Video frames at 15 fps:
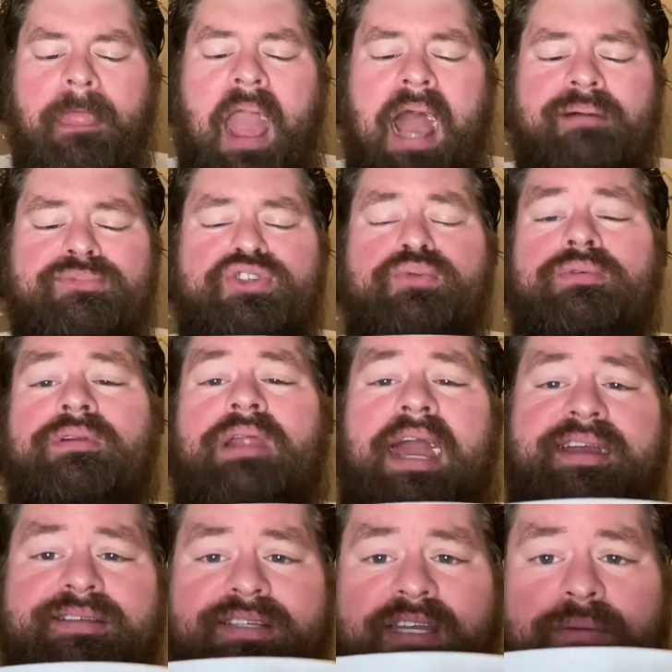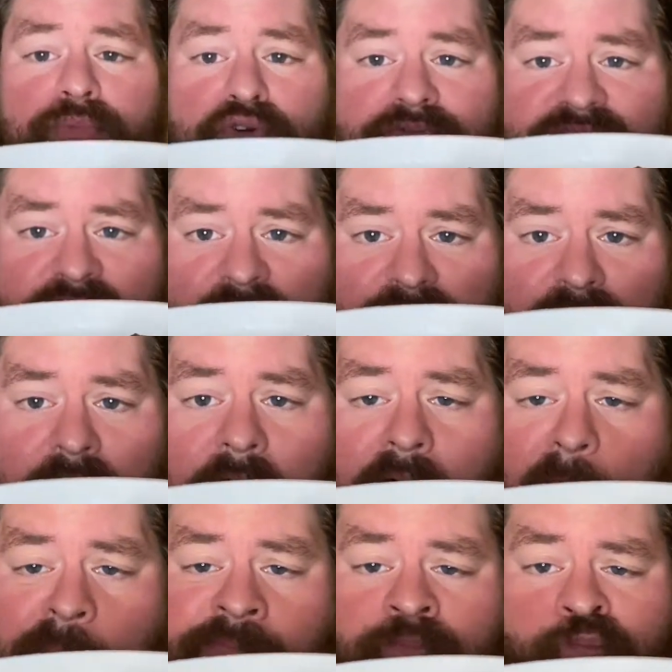I'm too lazy to move stuff
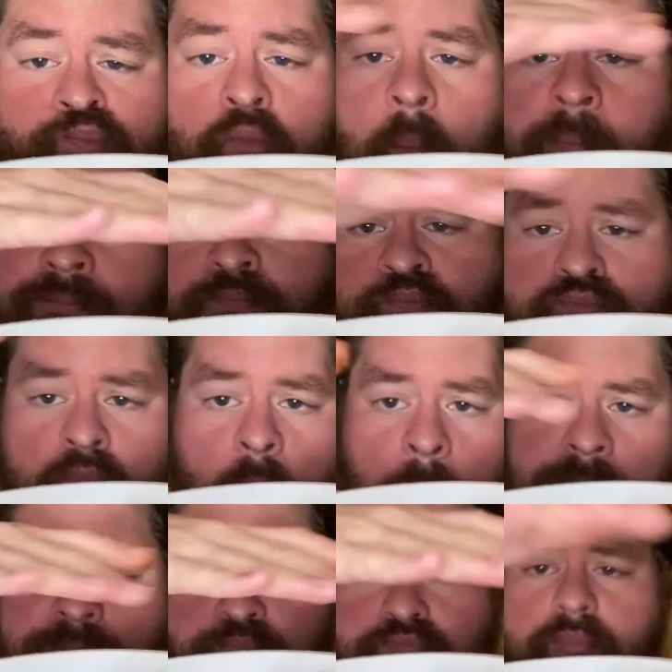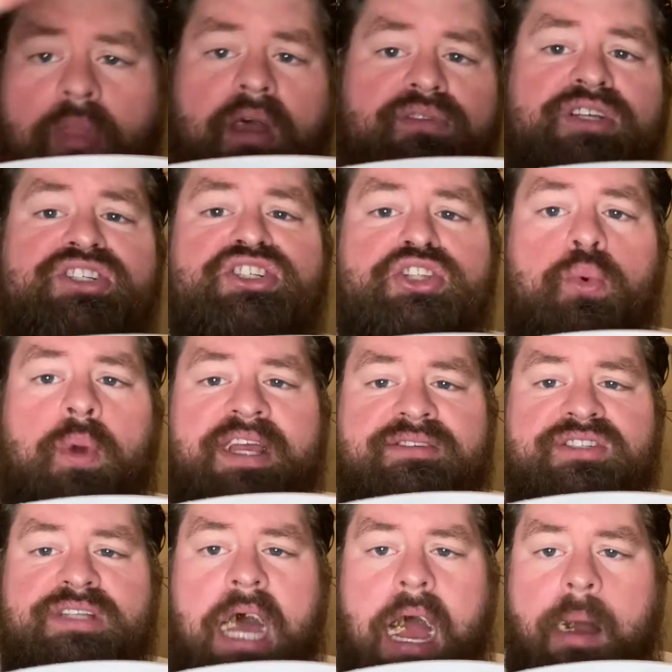around. This is the
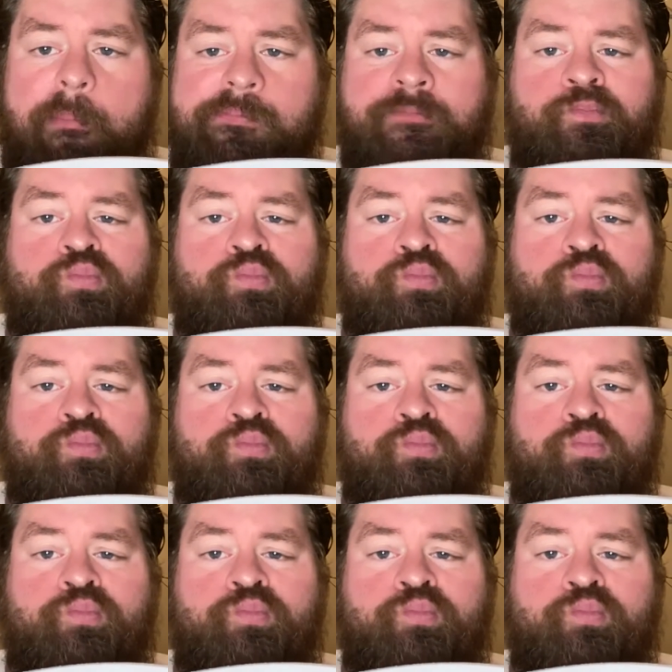Wingstop.